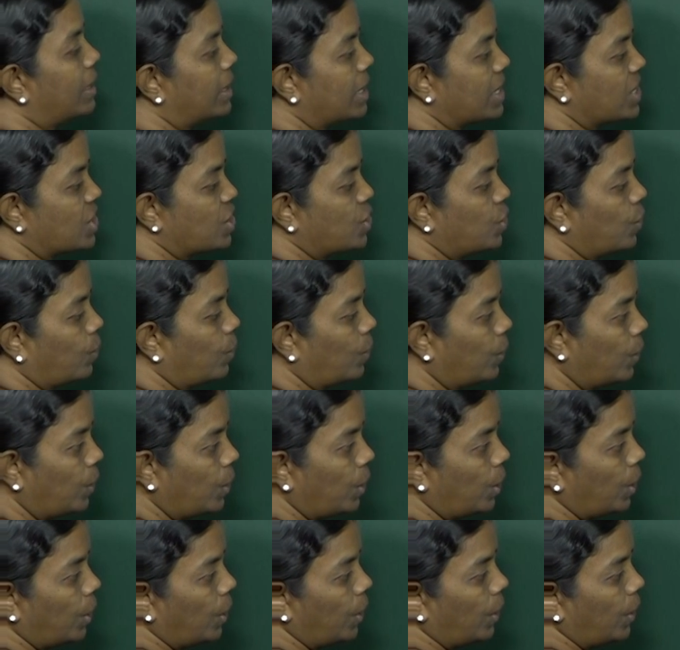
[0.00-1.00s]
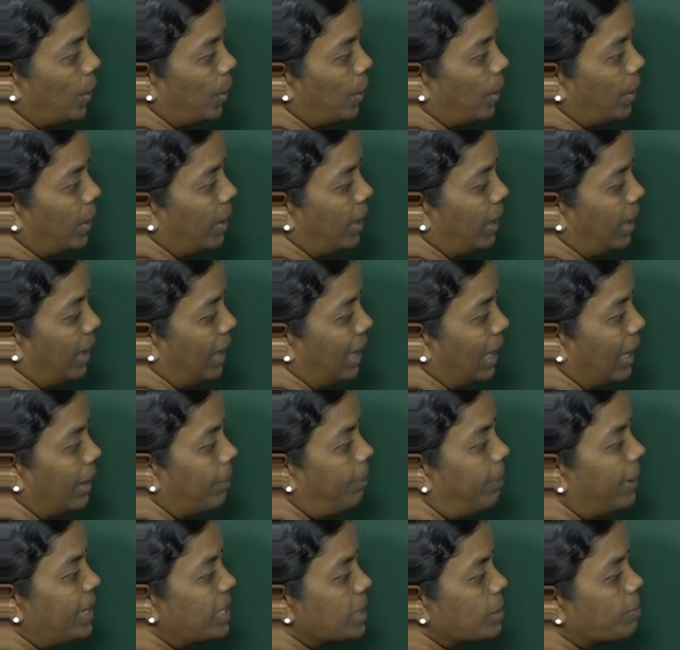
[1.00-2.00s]
it is 2.
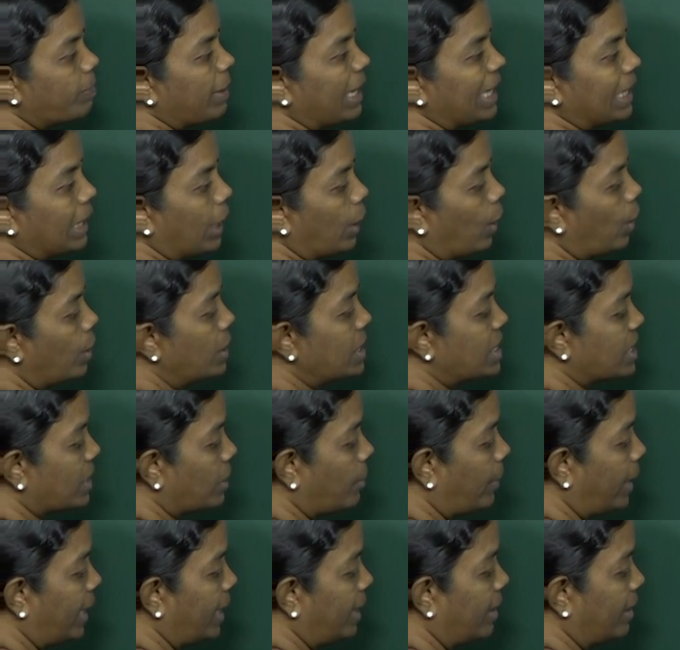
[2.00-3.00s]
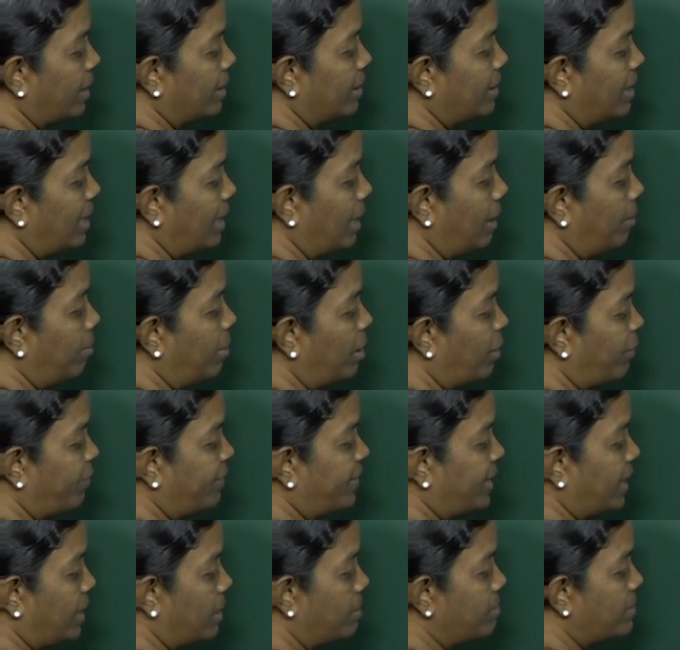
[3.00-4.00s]
A plus b the whole square, the number
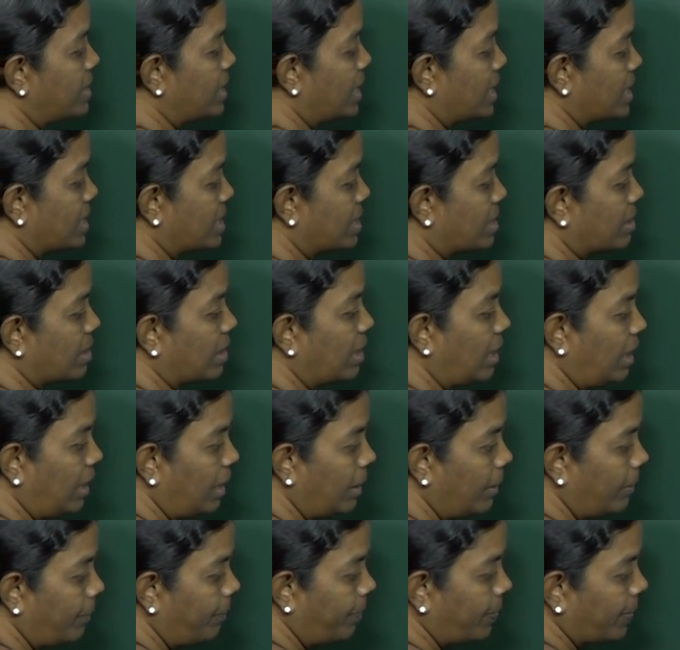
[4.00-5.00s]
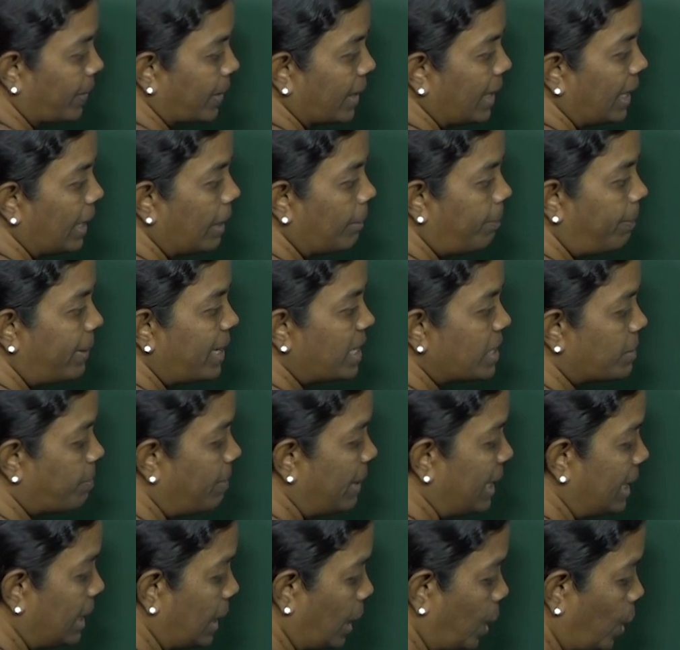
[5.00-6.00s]
of terms, it is 3. A plus
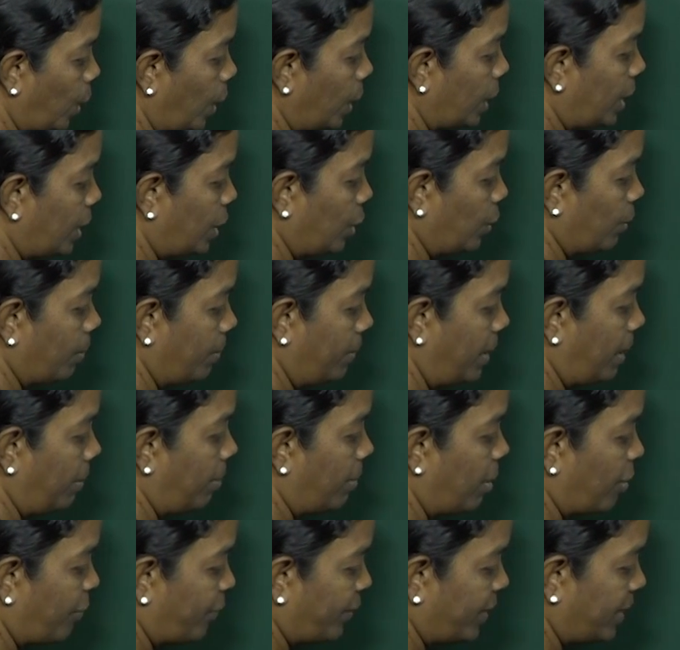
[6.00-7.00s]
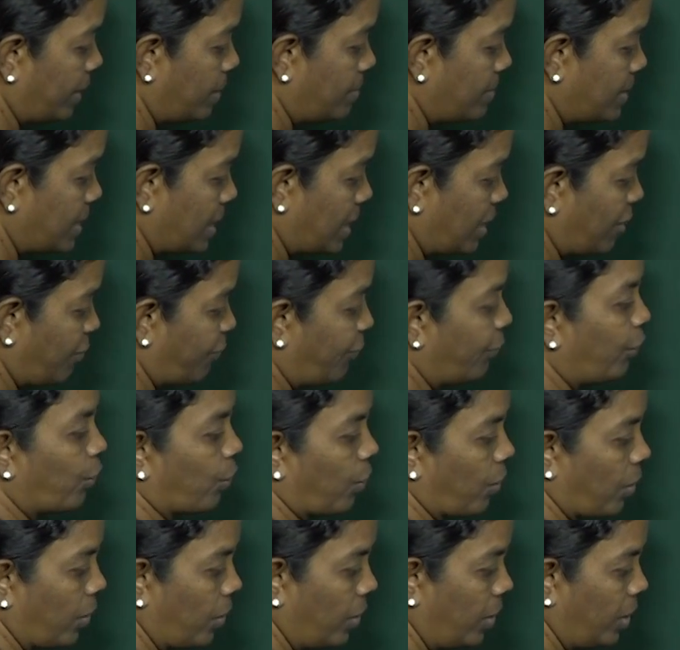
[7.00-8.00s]
b the whole cube, number of terms, it is
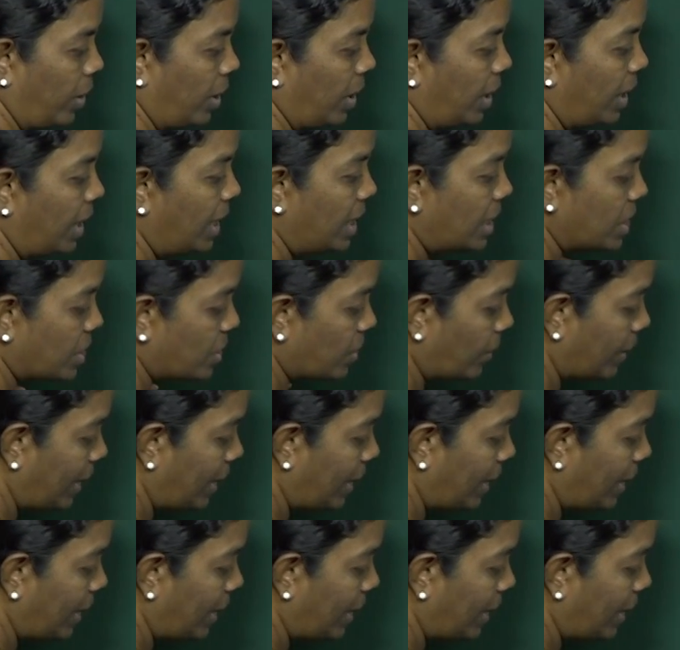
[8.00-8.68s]
4. So